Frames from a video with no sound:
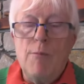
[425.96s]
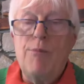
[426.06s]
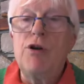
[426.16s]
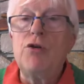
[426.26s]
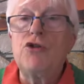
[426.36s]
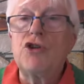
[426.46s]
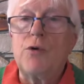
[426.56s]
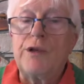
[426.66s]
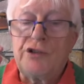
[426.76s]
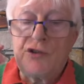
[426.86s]

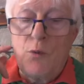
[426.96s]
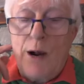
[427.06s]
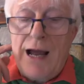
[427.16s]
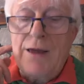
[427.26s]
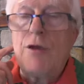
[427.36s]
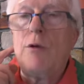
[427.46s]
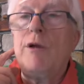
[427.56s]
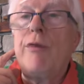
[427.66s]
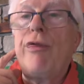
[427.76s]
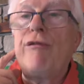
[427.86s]
Pluto is square them
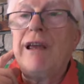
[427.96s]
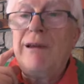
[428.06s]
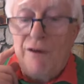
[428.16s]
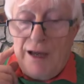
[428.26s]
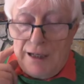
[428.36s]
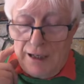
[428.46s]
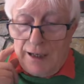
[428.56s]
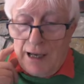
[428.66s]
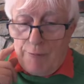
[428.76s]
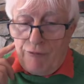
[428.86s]
at 3 Vedic
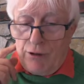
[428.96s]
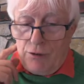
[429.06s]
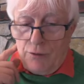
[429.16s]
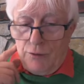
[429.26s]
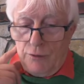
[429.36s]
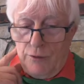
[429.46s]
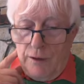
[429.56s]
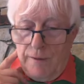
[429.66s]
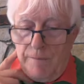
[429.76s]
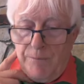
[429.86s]
Capricorn.
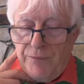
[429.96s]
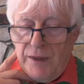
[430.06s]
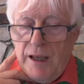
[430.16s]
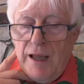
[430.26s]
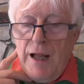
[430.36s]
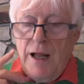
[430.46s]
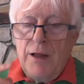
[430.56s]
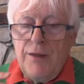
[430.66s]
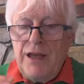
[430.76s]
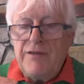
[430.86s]

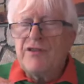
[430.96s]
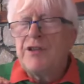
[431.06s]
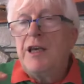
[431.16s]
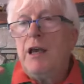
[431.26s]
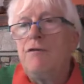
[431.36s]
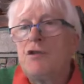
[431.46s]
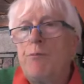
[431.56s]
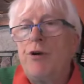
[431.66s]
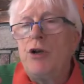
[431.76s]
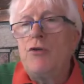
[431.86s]
This gives
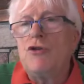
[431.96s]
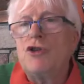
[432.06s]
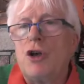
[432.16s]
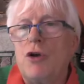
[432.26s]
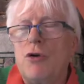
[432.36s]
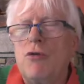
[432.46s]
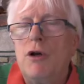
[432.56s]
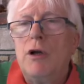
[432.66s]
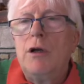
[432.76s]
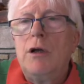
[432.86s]
Pluto
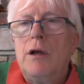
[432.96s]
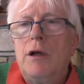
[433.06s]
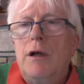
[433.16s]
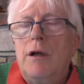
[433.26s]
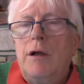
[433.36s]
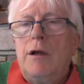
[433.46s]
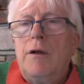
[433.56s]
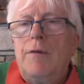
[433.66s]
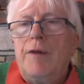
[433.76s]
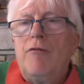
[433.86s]

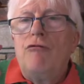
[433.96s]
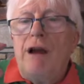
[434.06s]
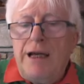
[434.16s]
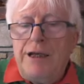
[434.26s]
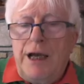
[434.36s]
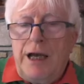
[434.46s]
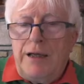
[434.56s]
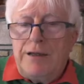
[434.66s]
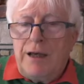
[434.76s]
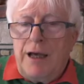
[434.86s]

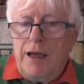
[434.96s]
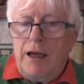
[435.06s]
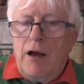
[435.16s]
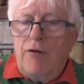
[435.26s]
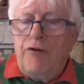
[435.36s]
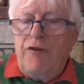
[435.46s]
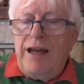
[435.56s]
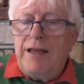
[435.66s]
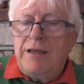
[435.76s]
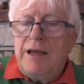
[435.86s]
radiating a
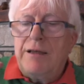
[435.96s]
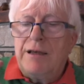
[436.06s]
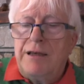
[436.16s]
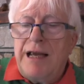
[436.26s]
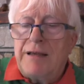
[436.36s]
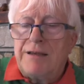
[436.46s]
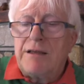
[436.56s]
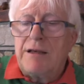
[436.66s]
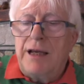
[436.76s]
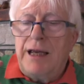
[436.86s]
fated
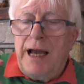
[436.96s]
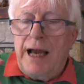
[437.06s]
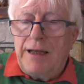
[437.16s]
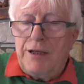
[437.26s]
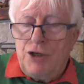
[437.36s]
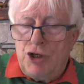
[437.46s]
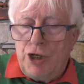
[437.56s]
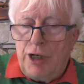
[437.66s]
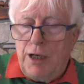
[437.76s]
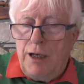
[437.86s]
destiny
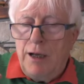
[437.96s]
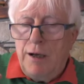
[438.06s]
energy.